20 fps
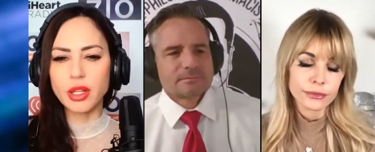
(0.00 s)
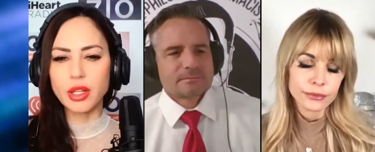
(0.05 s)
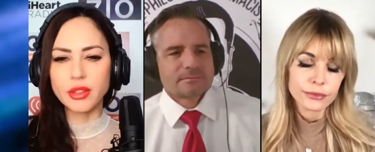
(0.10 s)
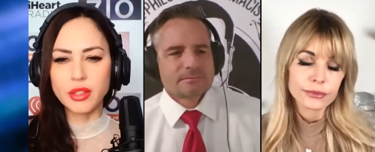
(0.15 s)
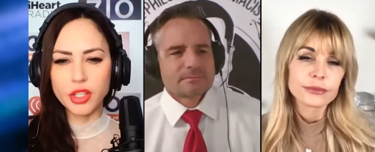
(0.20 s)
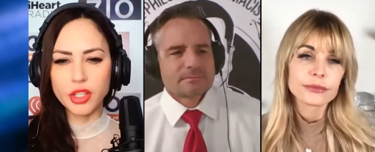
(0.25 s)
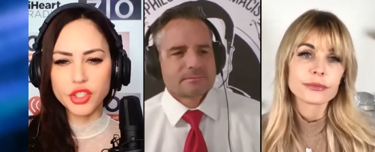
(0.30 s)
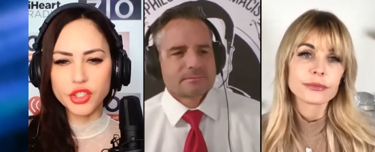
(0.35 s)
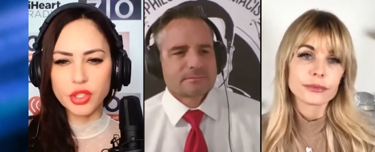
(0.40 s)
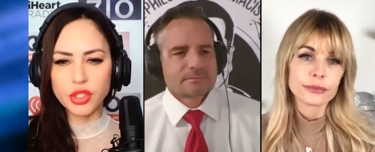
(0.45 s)

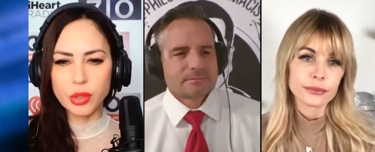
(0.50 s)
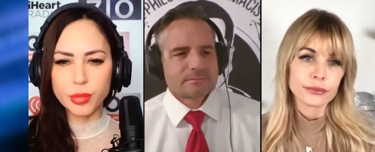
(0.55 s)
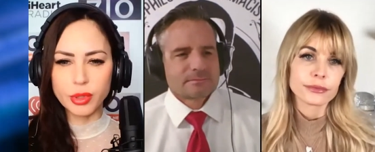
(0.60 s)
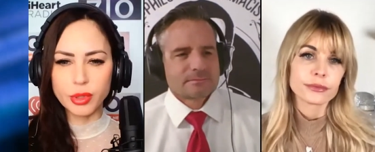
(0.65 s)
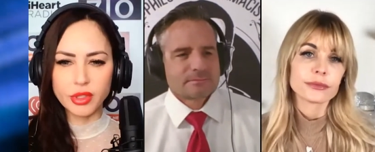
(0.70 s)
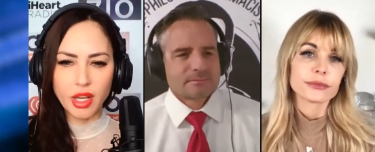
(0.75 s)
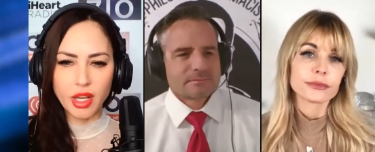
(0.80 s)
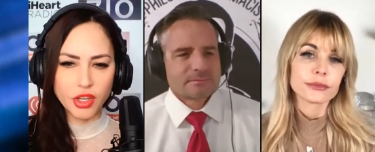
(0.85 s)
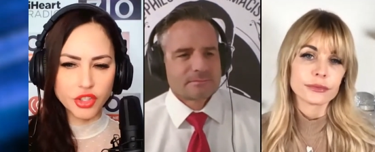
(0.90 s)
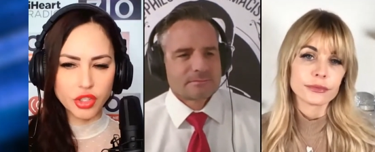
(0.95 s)
Speaker 1: addiction
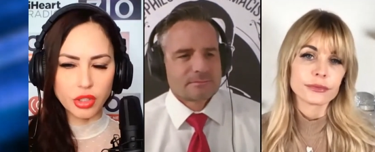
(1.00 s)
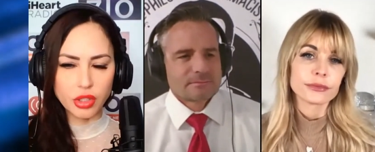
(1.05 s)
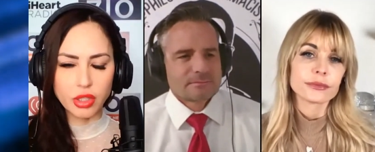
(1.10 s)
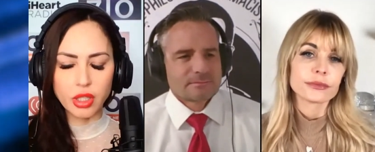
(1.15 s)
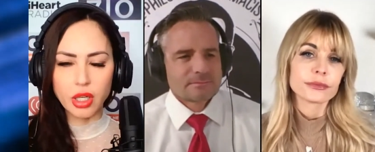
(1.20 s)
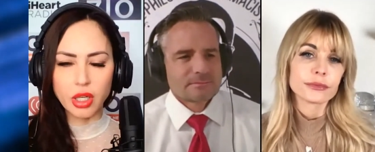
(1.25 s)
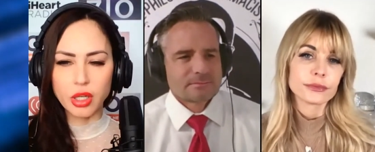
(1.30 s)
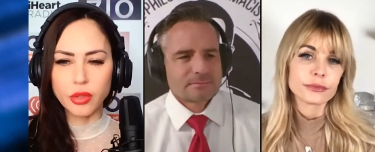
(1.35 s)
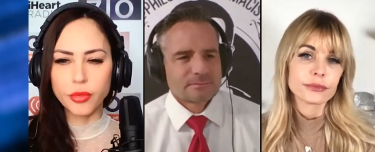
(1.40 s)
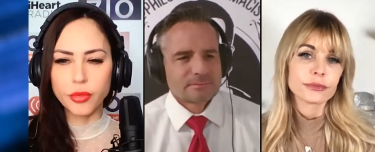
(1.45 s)
potentially
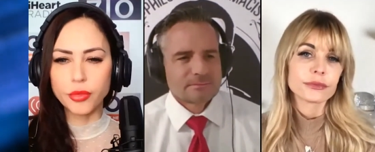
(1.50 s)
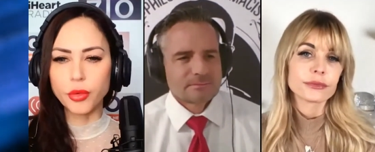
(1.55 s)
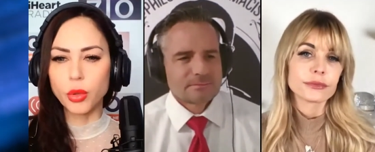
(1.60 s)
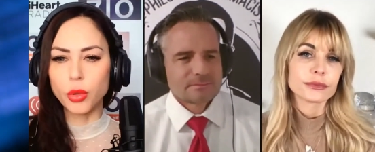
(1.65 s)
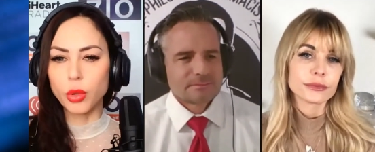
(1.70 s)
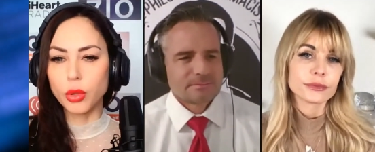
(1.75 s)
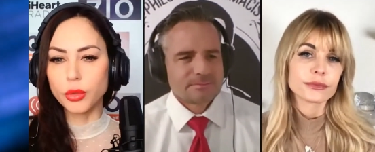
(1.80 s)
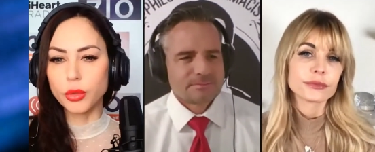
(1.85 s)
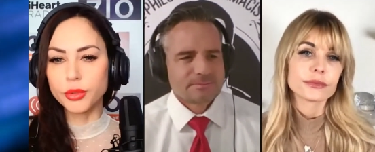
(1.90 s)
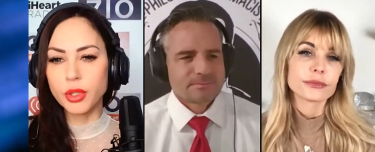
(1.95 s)

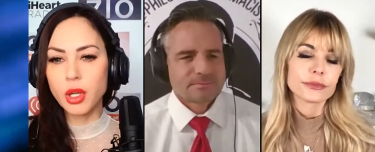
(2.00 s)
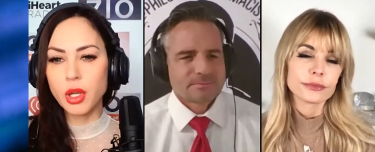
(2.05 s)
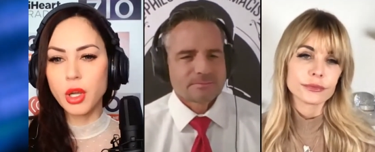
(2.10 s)
unfold